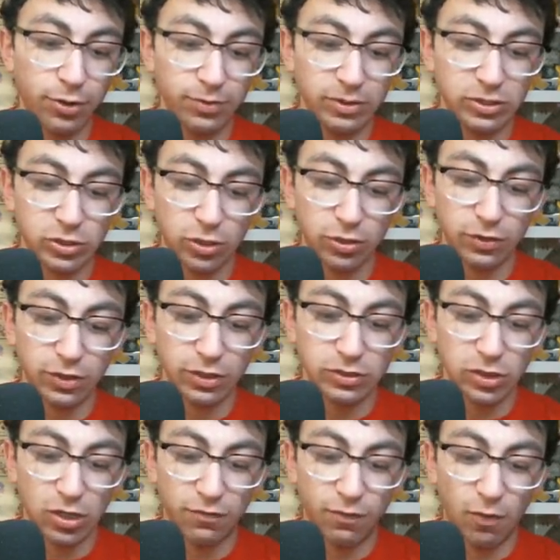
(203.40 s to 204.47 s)
going to start
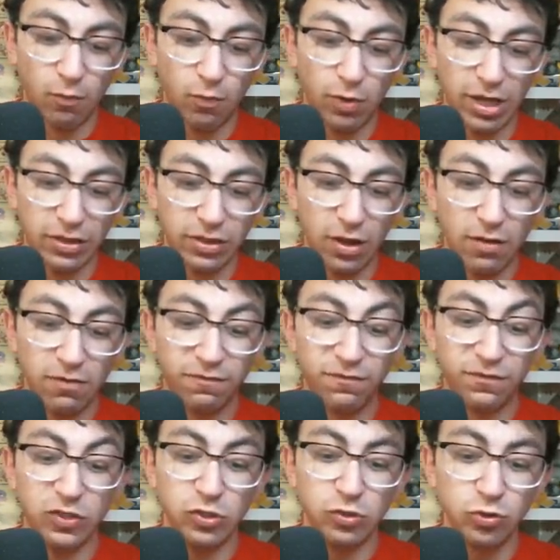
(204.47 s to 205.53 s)
things off with
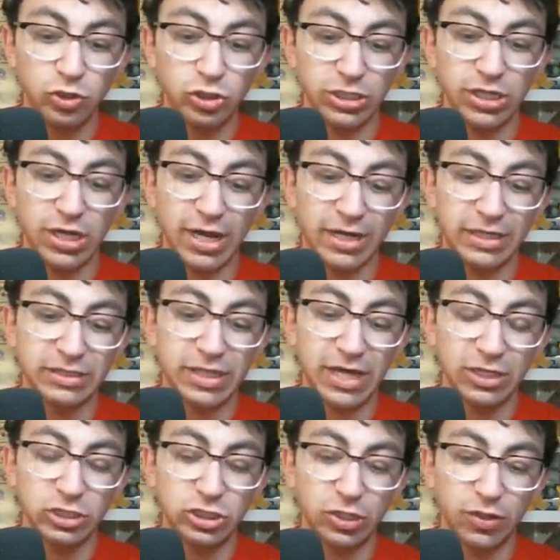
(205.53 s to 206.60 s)
Fusion Yikes,
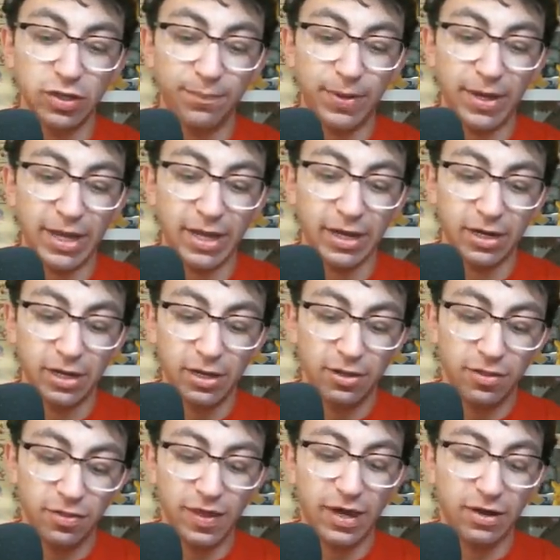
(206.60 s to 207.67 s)
then Chilling Pain,
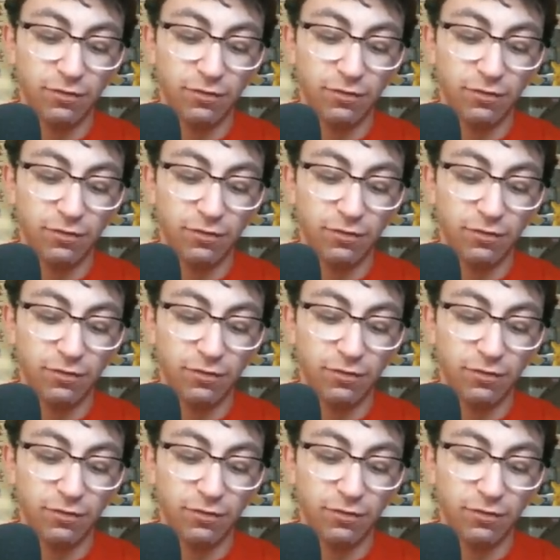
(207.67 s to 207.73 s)
then